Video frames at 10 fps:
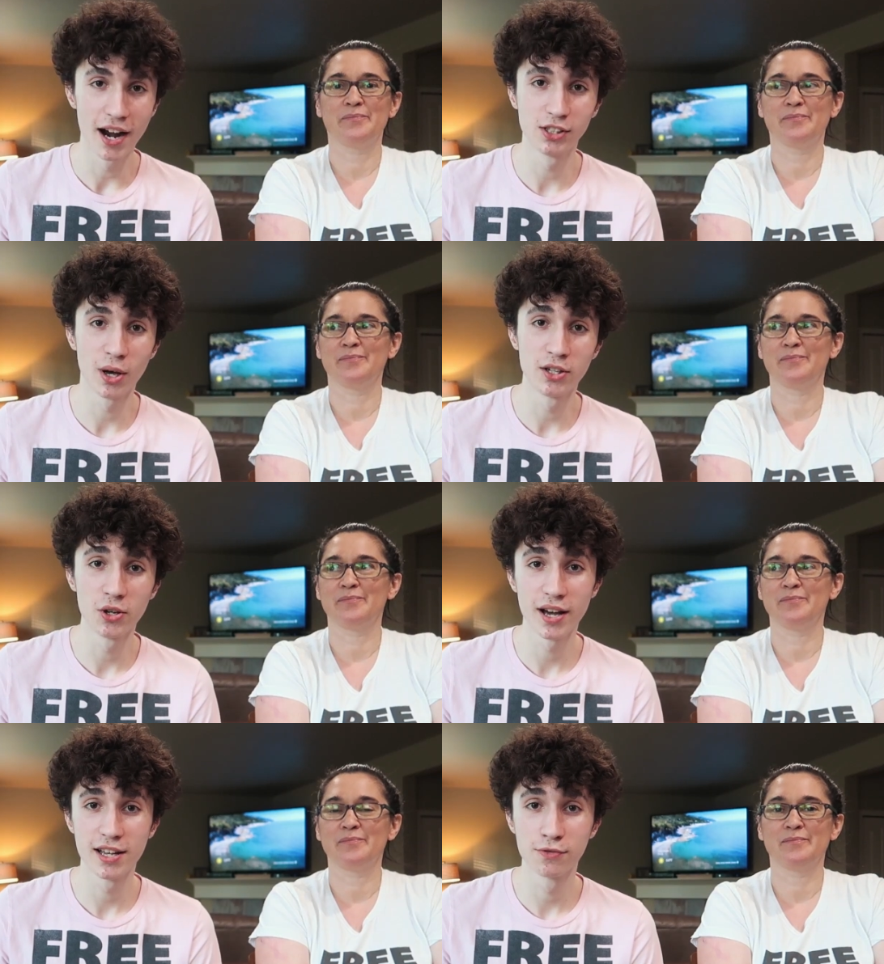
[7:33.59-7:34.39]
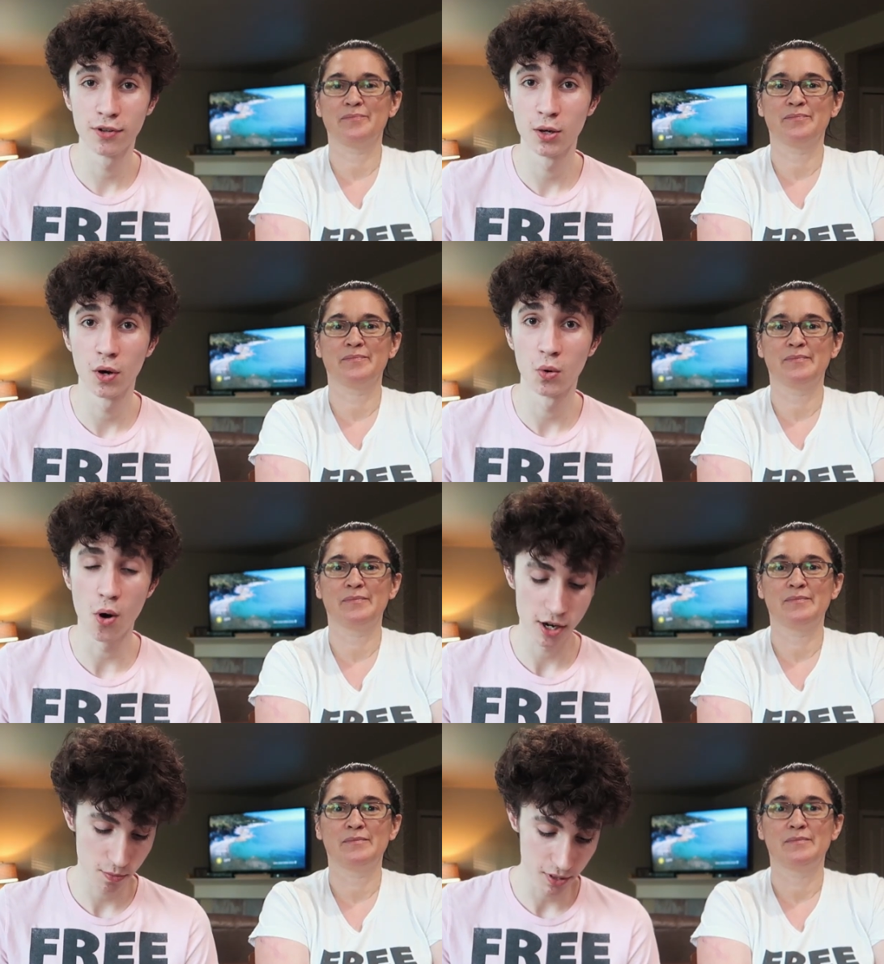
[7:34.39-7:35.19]
Speaker 1: All right, so I know you guys really want
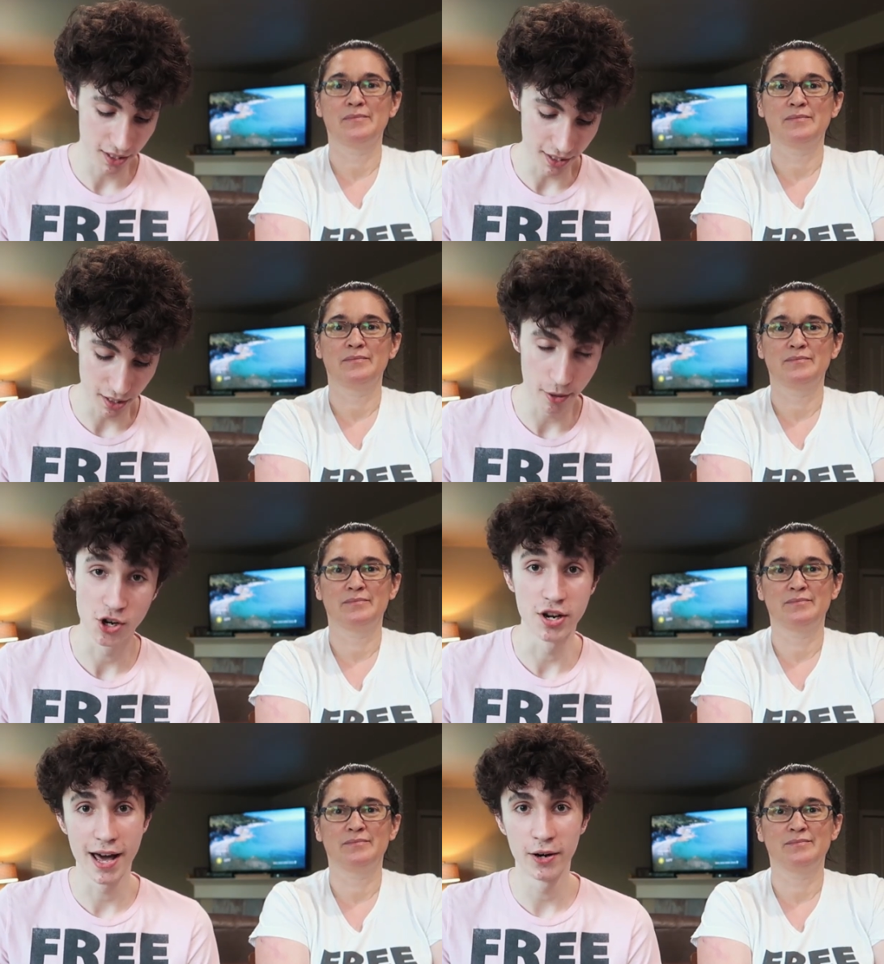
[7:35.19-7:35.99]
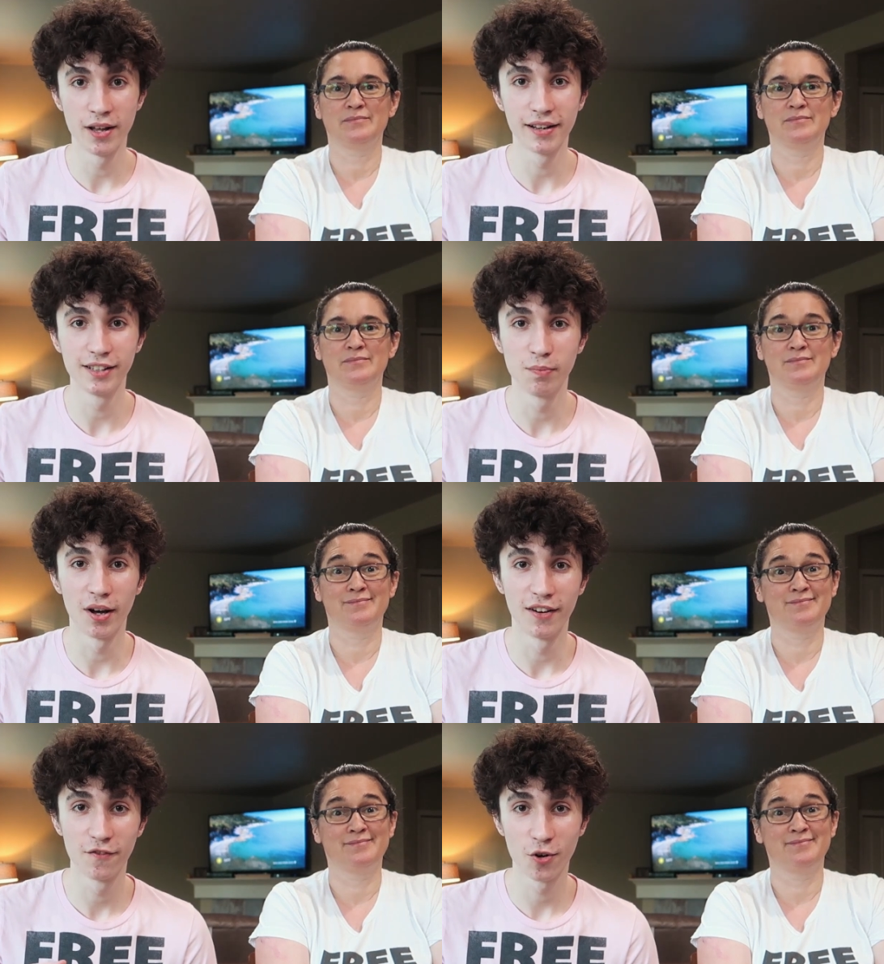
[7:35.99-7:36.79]
to watch me eat a bunch of dino nuggets,
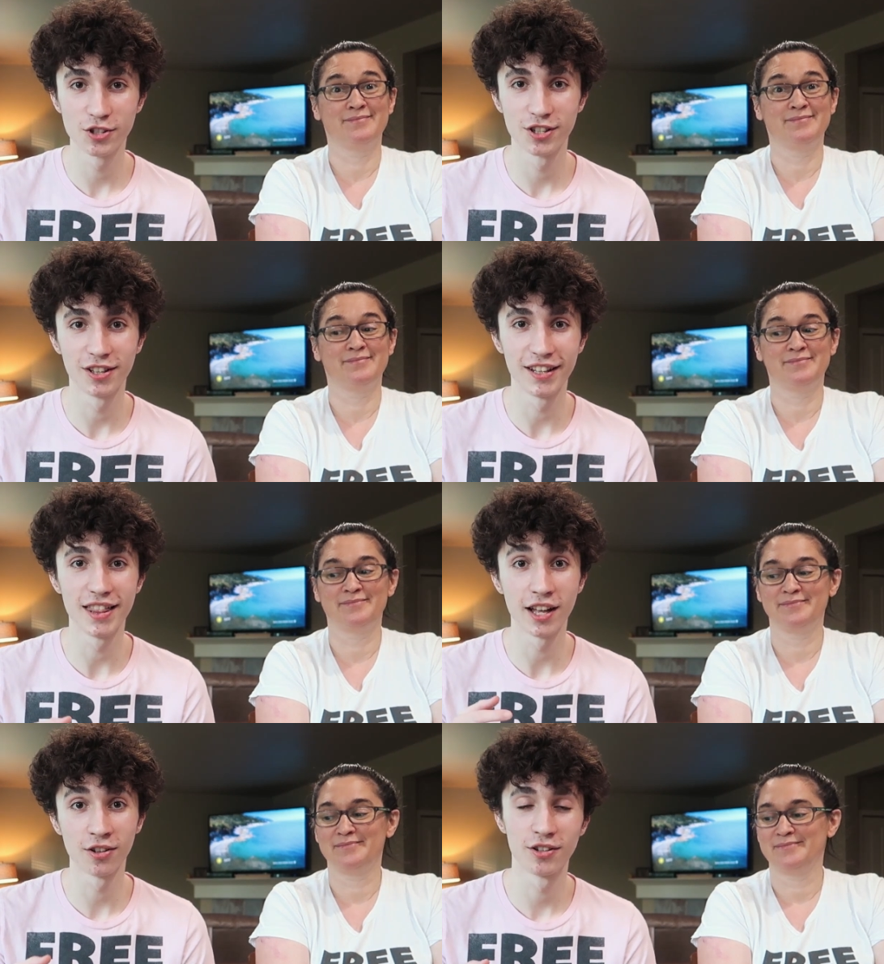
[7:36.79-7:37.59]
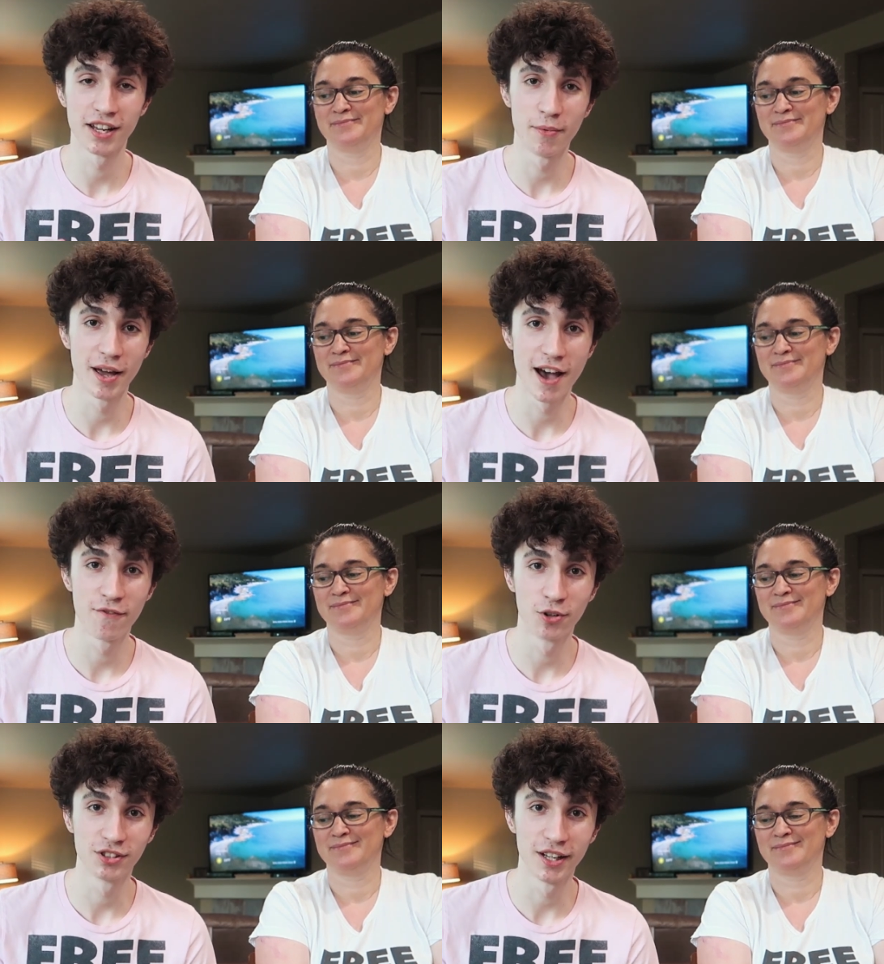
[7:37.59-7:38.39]
but unfortunately, that's all the time we
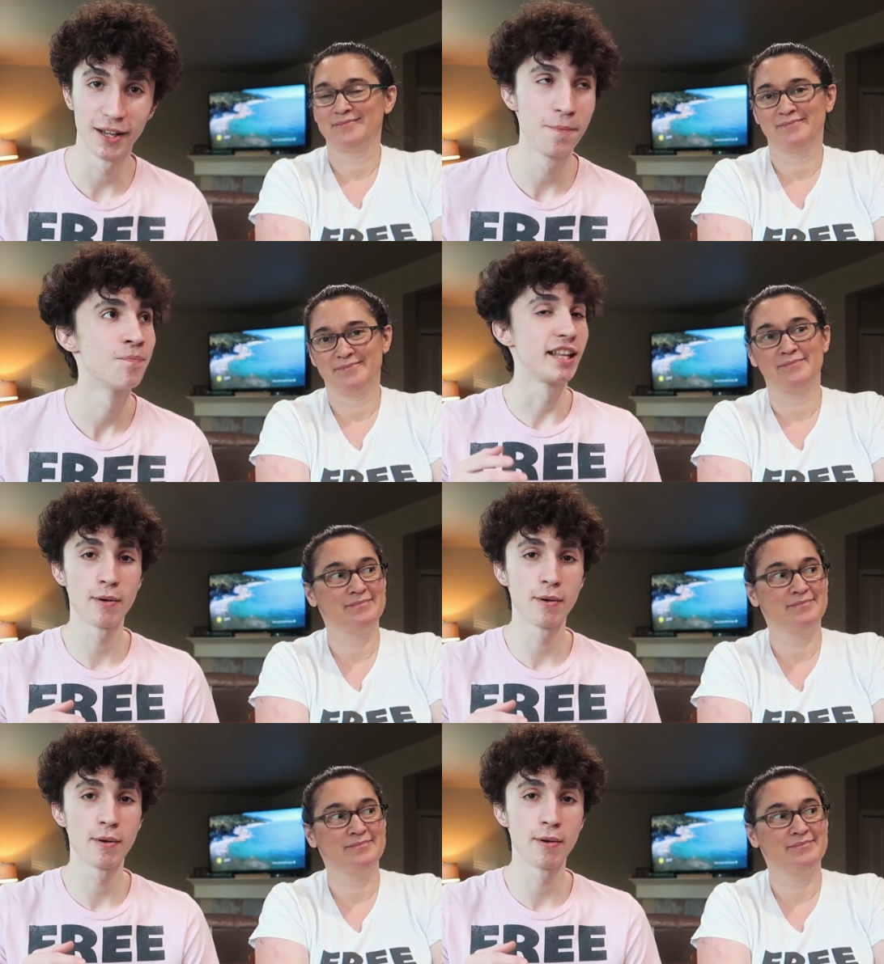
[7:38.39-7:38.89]
have for today.